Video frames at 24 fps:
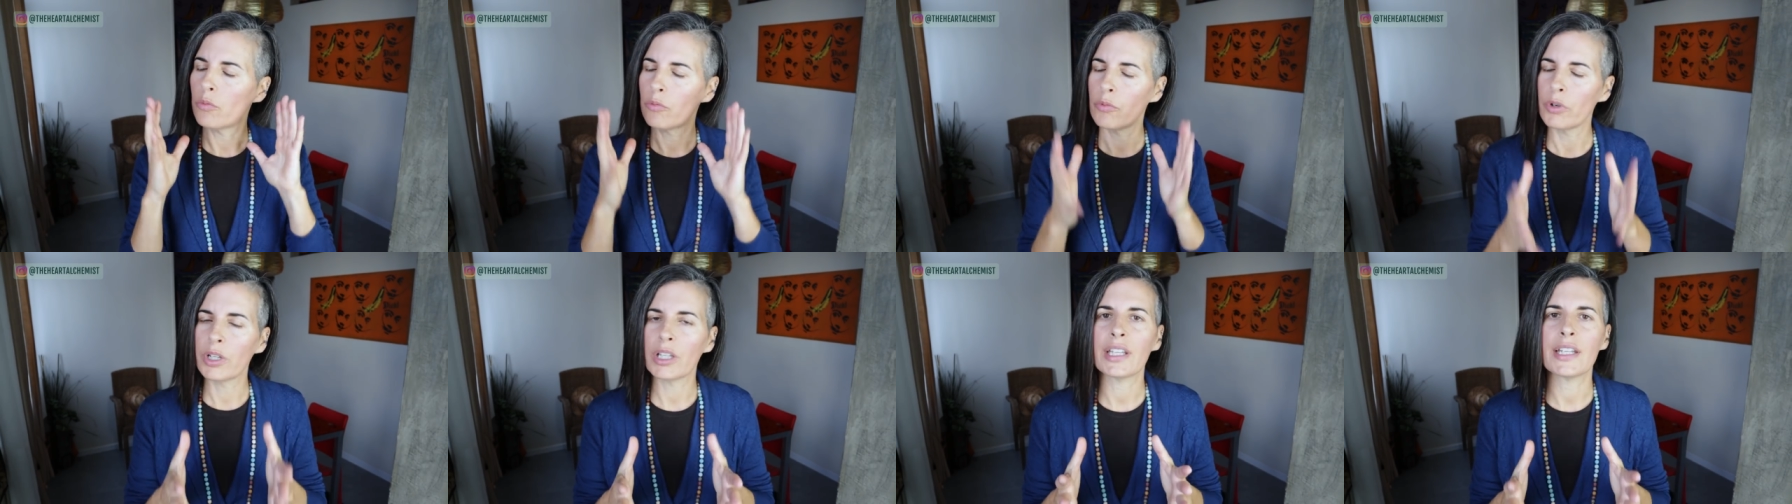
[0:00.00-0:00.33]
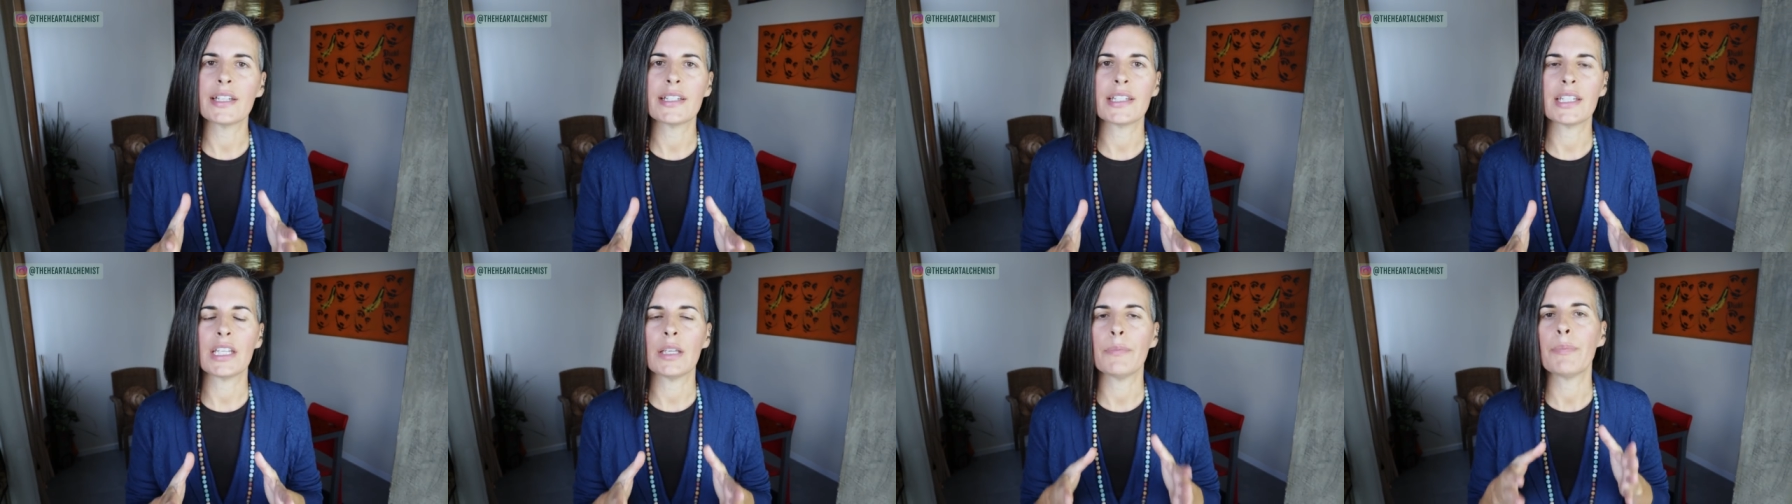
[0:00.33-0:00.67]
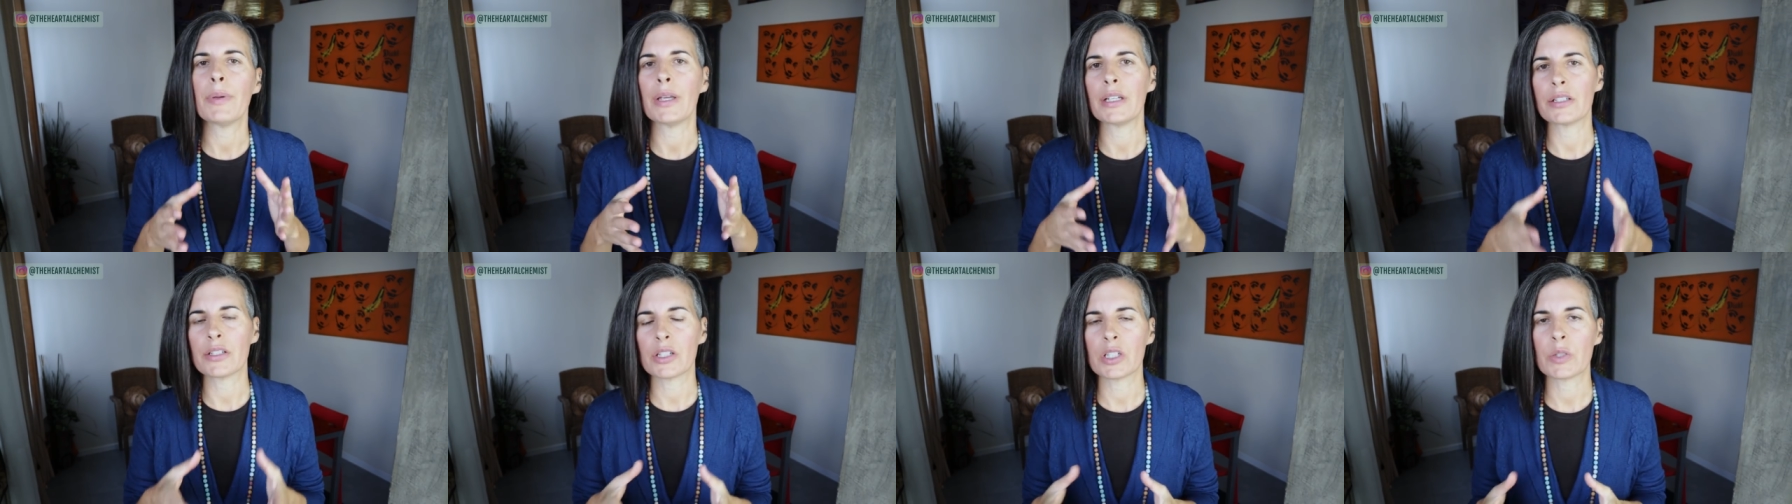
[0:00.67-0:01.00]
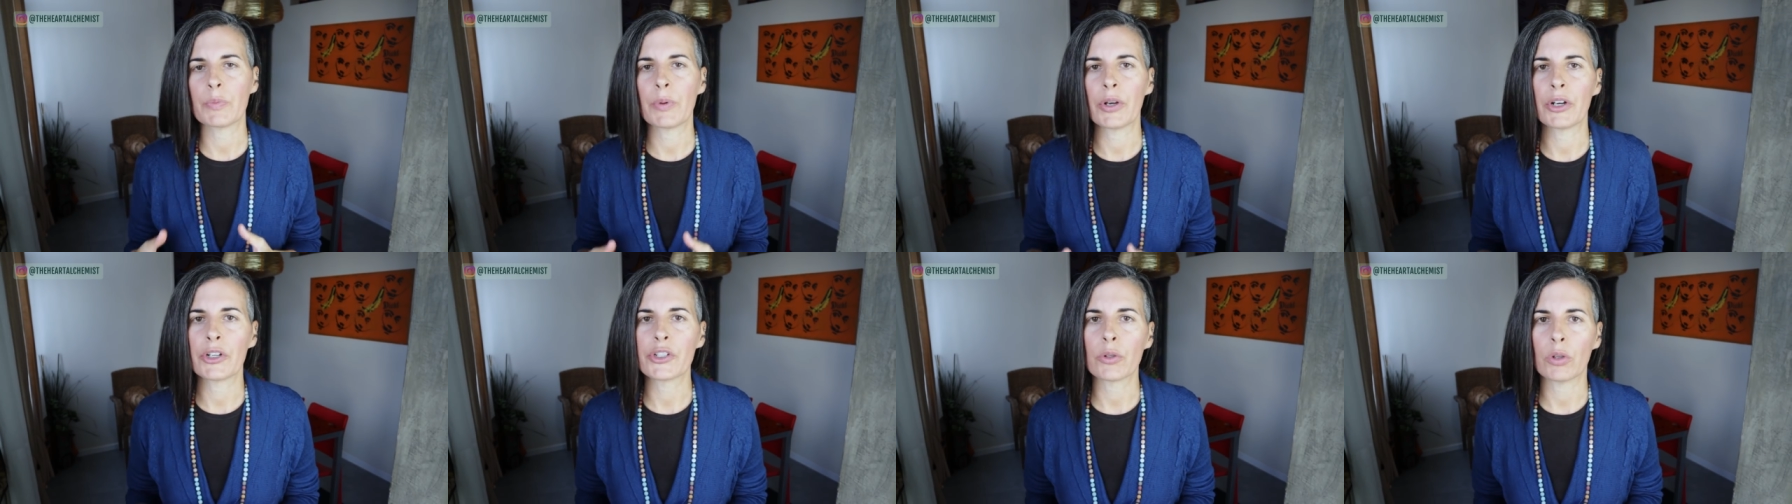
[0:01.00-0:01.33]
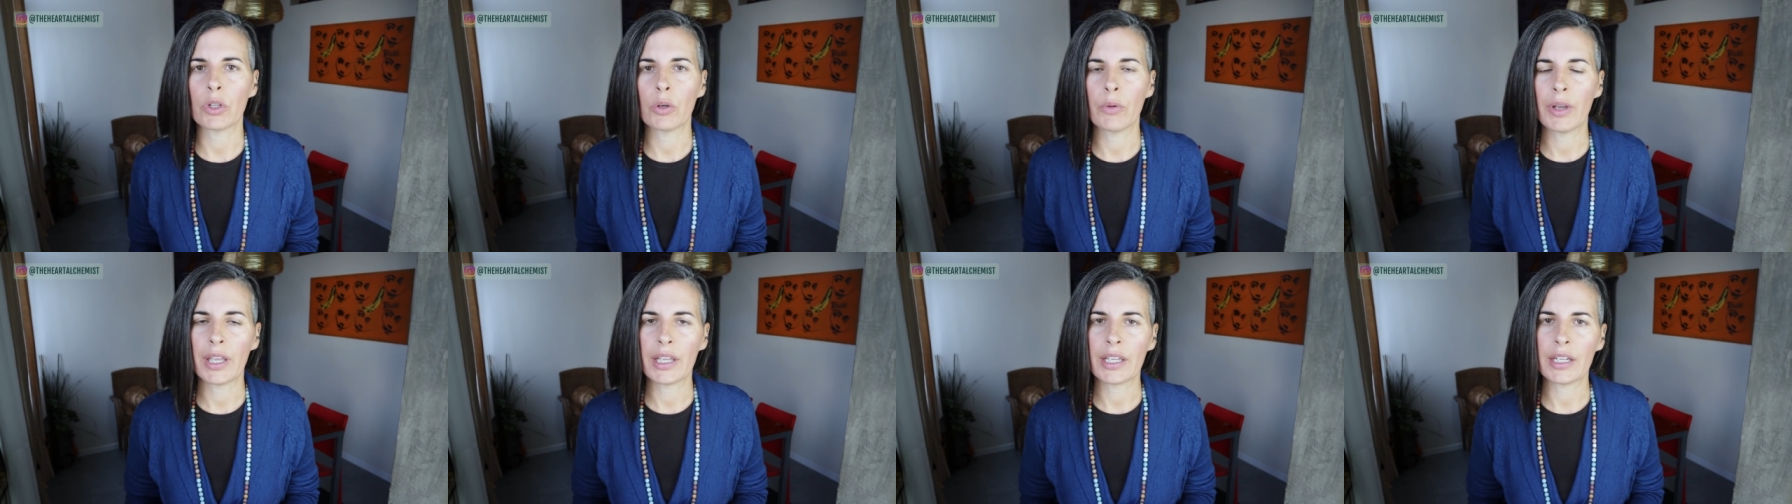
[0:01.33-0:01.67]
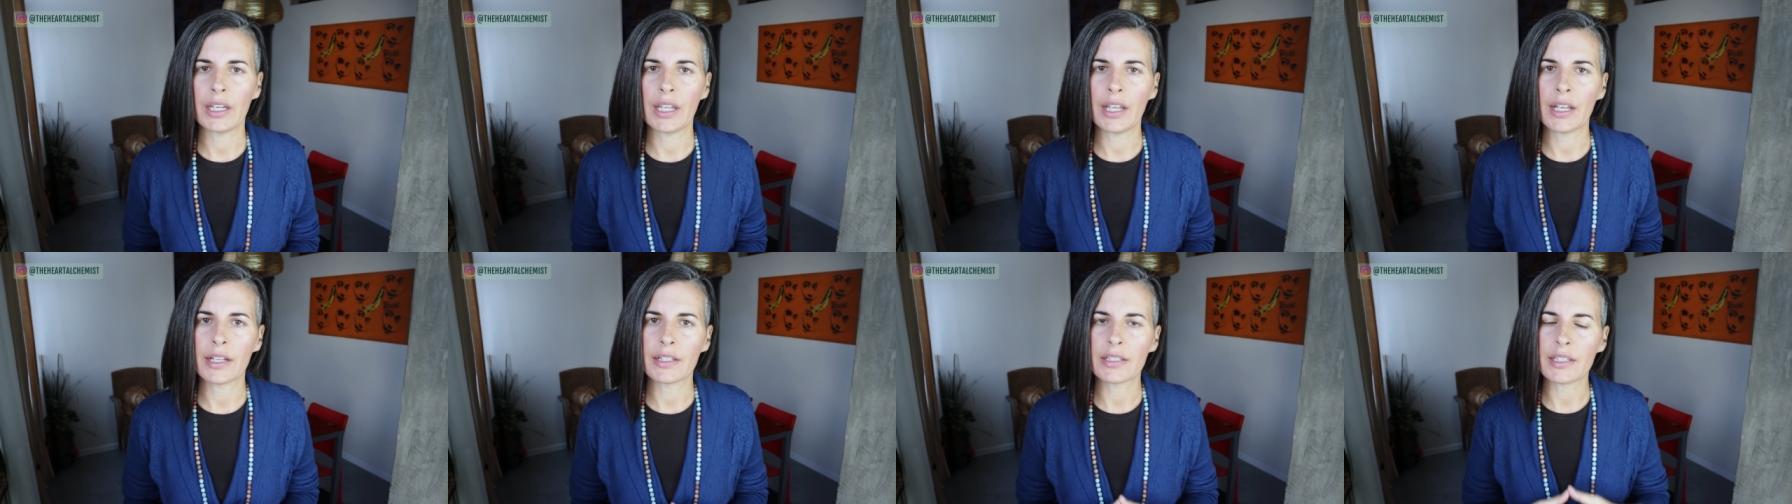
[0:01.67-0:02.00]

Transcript: really deep into spiritual awakening